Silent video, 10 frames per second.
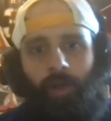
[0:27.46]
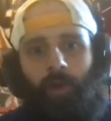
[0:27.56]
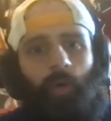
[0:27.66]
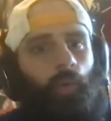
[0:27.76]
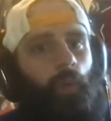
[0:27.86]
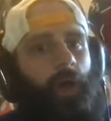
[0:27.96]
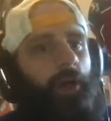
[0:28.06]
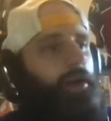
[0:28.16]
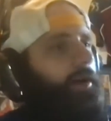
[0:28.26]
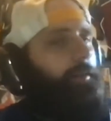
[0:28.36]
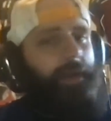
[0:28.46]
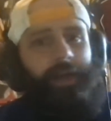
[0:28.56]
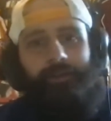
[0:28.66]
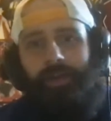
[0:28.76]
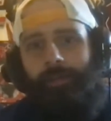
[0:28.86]
Welcome,
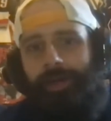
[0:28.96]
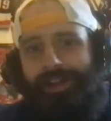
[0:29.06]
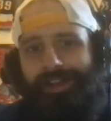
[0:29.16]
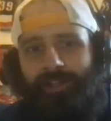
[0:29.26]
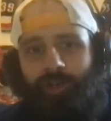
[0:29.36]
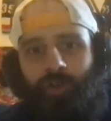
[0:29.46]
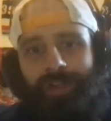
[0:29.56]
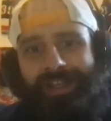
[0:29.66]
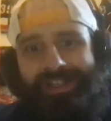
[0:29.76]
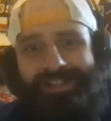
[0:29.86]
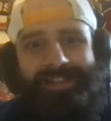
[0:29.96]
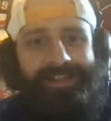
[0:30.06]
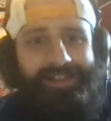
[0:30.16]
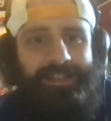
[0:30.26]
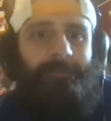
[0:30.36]
everybody, to the
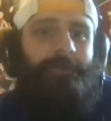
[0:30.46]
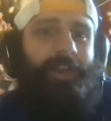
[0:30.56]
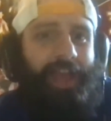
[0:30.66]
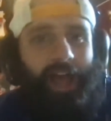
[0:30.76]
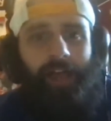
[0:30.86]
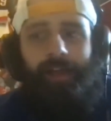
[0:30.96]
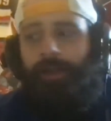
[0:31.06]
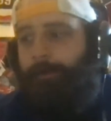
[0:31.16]
season finale